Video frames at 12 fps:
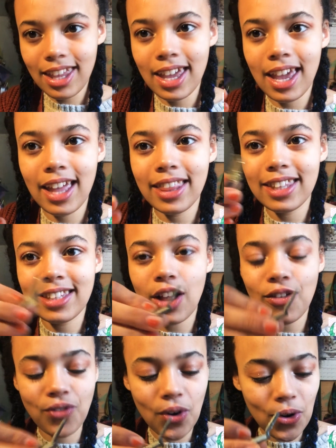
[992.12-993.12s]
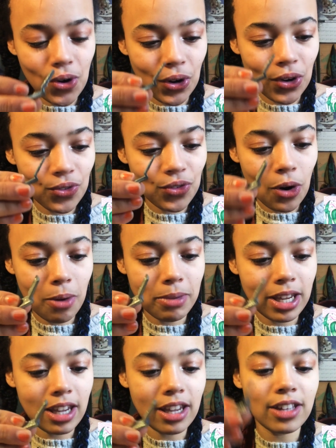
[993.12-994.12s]
and the telephone, for
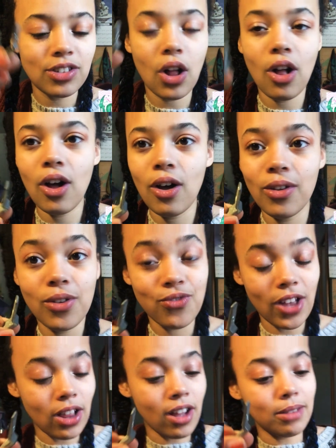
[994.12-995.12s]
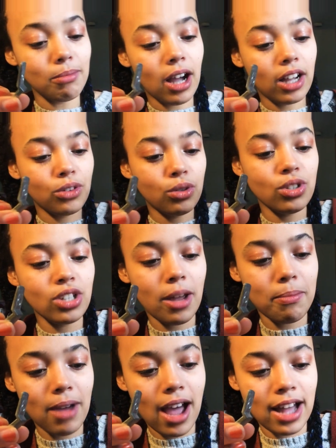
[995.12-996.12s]
me, it's all on Makatu
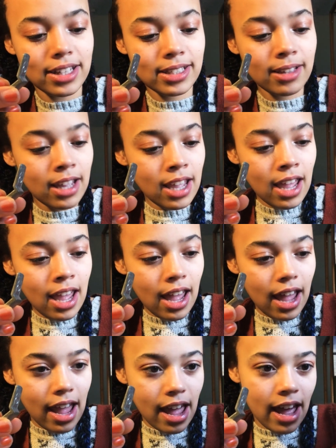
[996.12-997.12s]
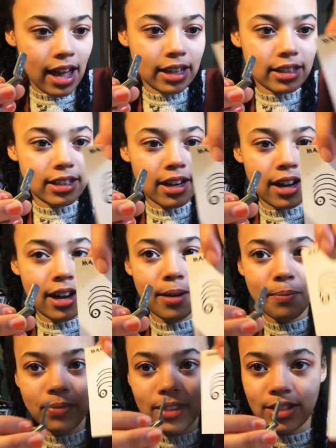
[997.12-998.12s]
Shampas,
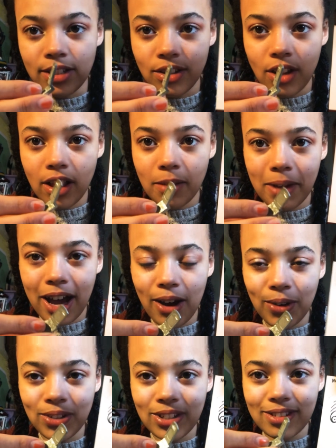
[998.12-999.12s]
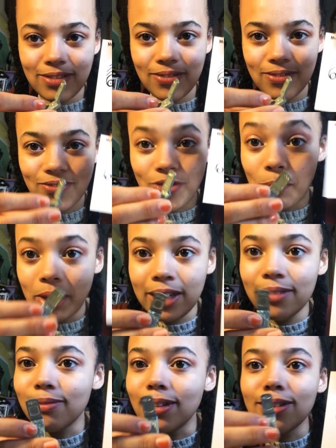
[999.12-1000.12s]
and this is all about, for
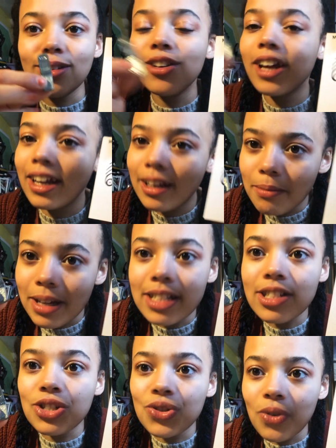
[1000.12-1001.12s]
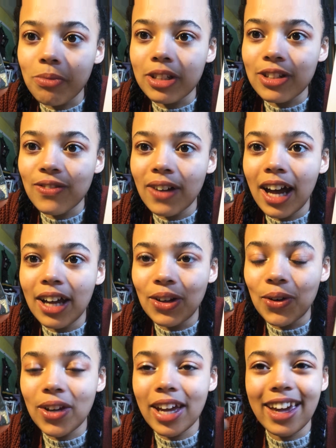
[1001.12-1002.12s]
me, you're getting a message from the divine,
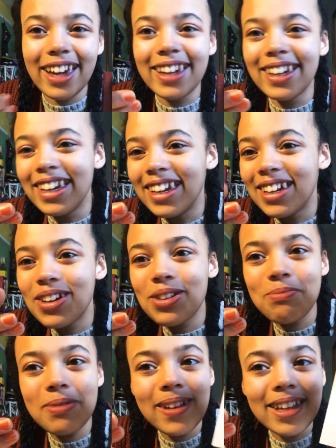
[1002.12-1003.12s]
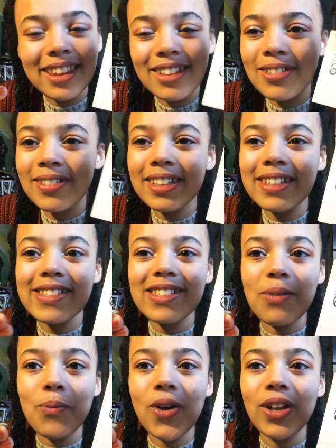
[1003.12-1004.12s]
okay? It could be literally
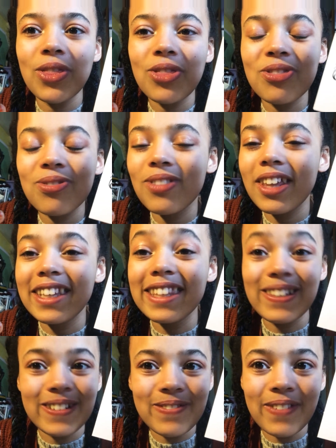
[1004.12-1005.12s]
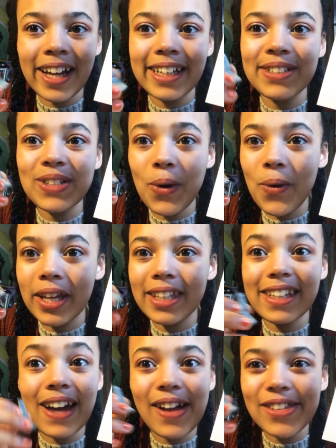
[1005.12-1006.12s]
someone, the divine is going
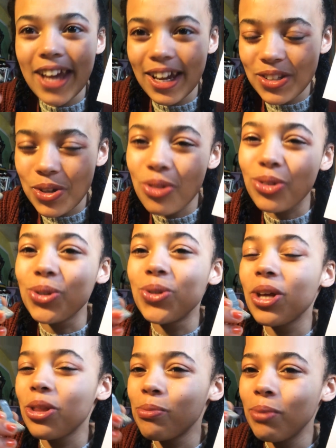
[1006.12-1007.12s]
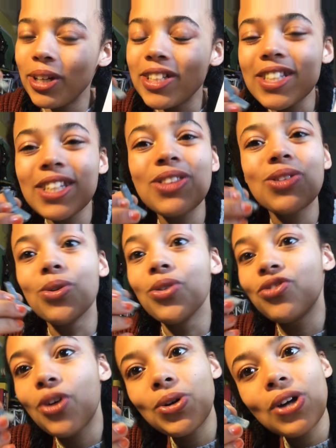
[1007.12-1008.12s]
to contact you through another person, through a
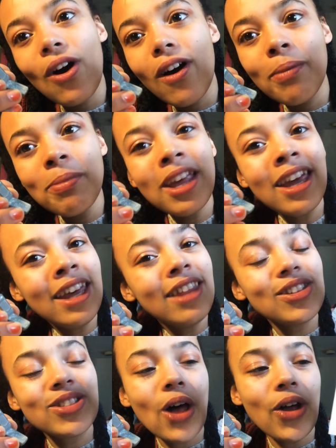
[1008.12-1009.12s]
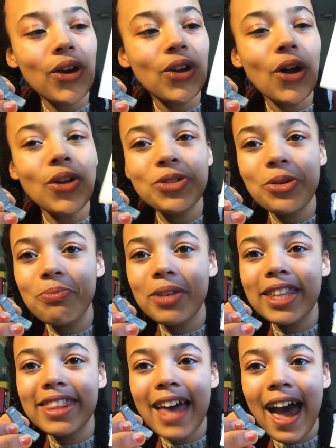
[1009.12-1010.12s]
phone call. This could also
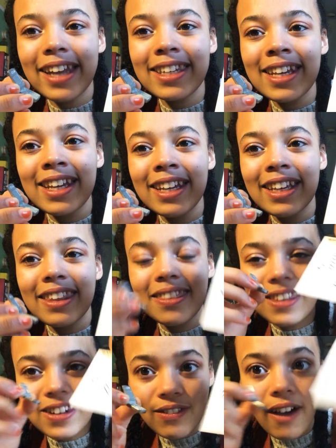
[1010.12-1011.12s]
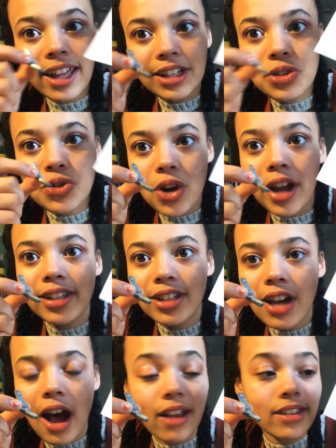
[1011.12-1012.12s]
mean that the divine is trying to
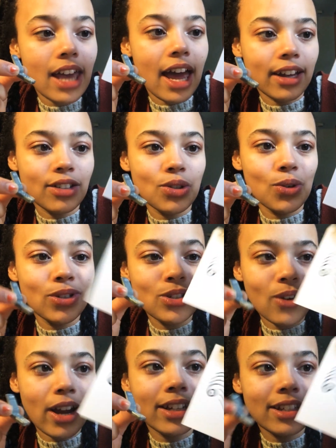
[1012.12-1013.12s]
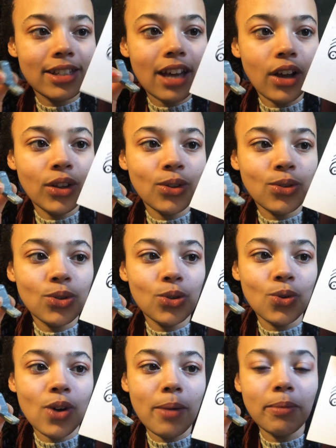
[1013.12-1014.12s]
contact you. It's trying to tell you
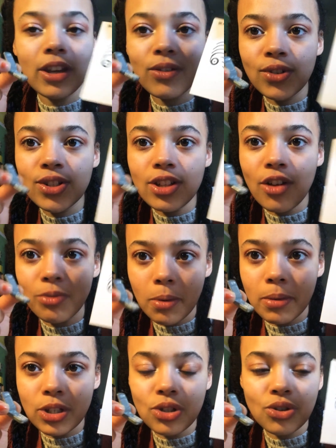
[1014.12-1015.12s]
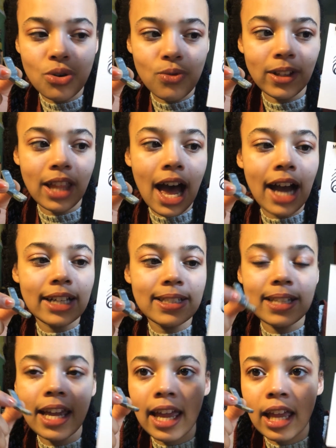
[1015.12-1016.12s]
to give yourself permission to
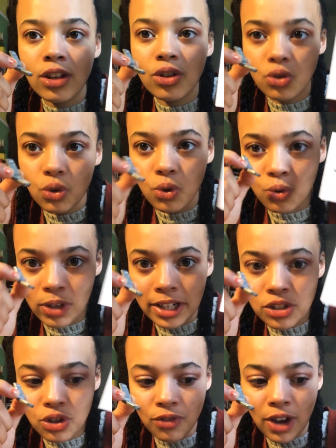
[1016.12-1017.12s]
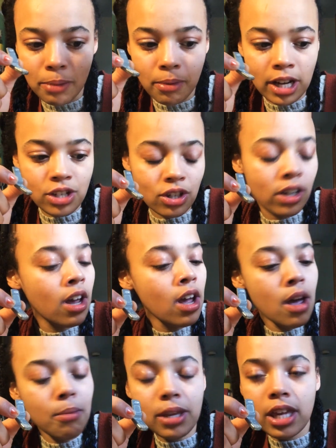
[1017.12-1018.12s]
relax and to raise your vibration,
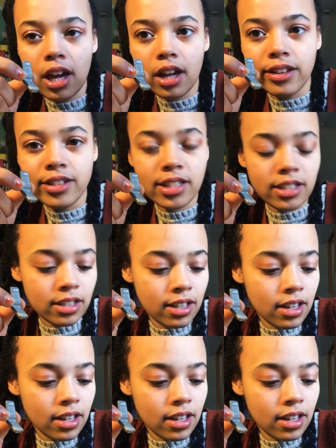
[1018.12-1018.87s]
because